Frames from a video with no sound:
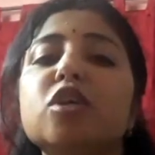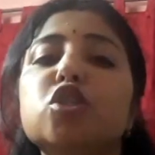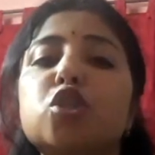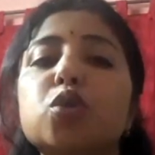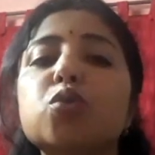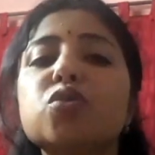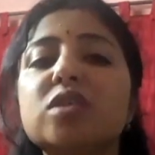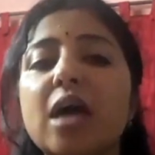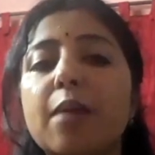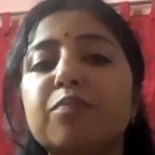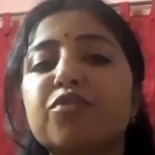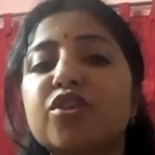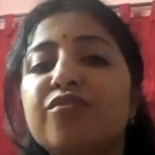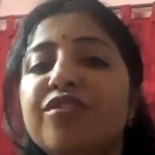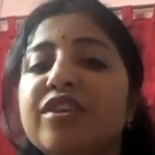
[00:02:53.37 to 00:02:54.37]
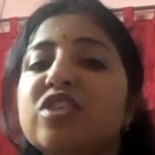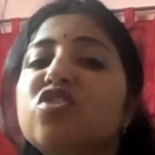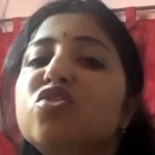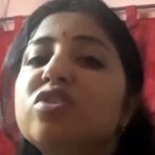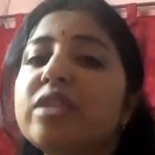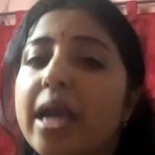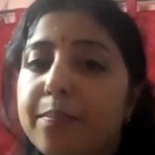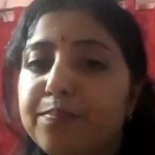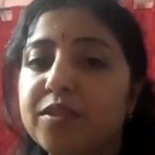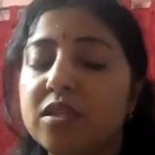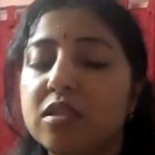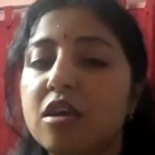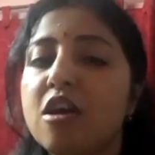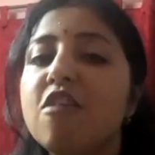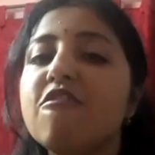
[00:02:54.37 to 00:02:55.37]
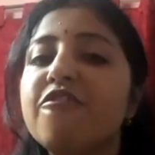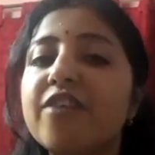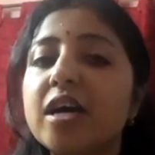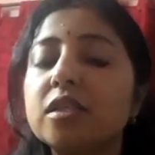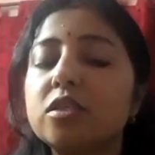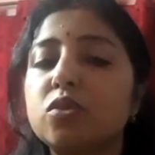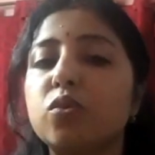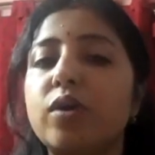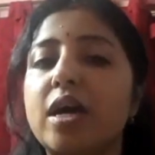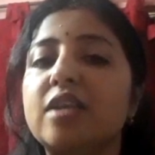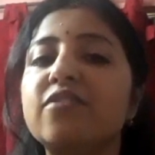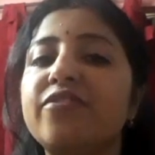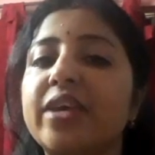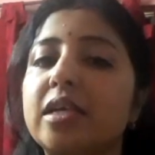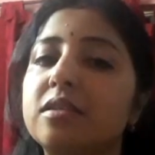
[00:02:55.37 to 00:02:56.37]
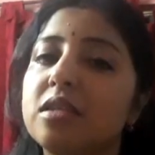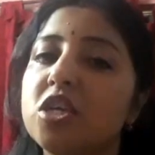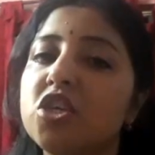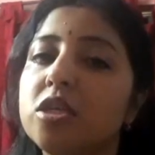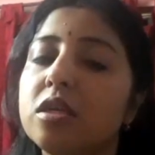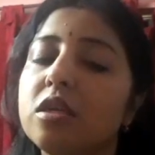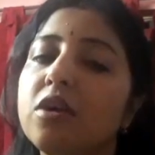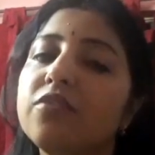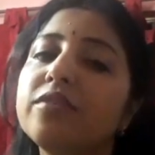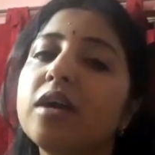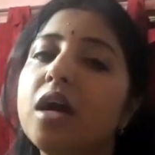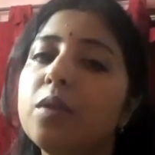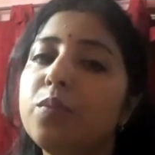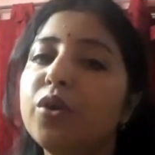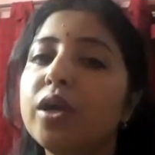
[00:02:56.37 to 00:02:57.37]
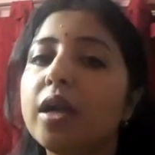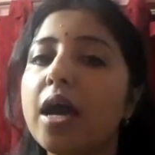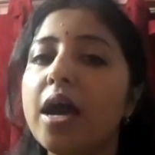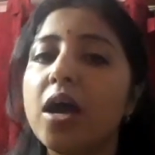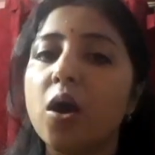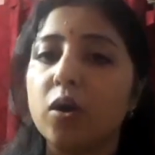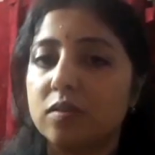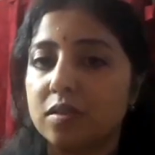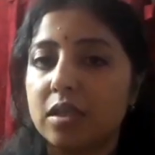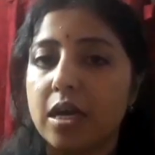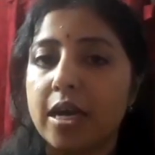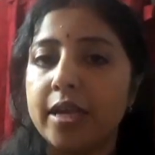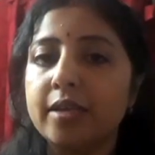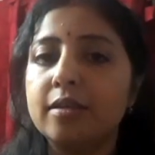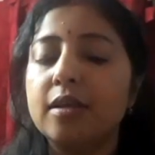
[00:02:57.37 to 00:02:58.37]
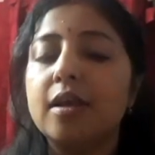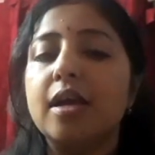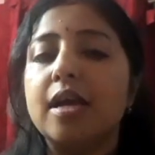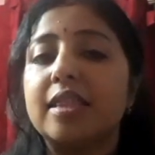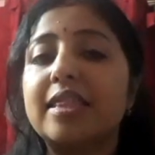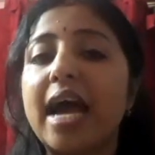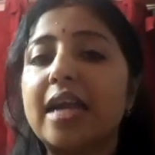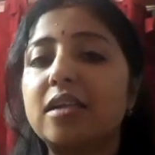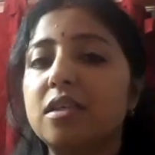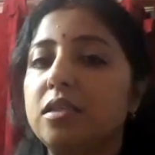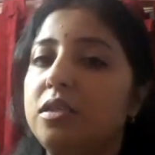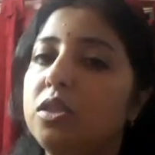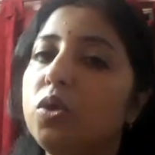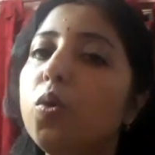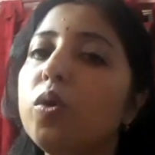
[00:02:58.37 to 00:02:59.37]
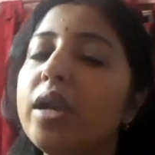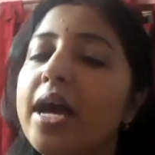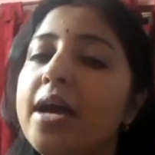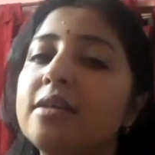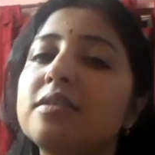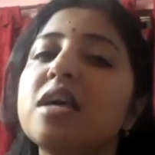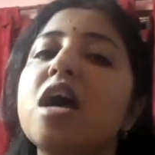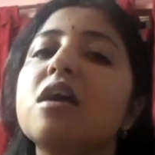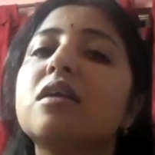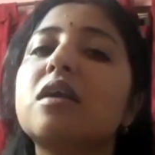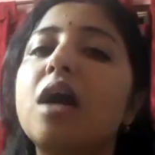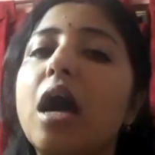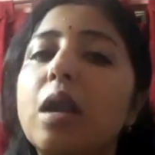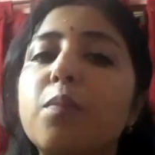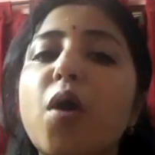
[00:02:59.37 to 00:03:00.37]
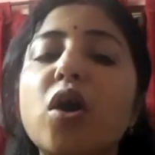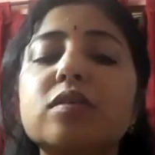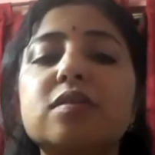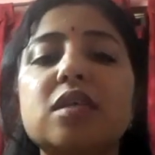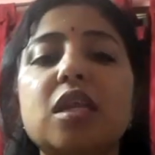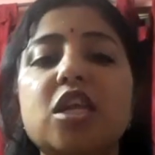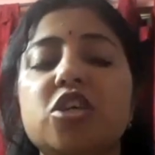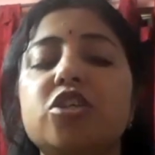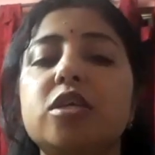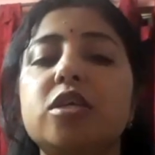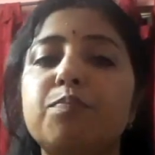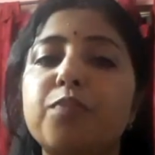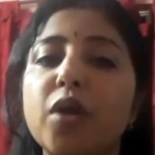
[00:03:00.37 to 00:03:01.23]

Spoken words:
through some different steps. First one, fixation of carbon dioxide, that is known as carboxylation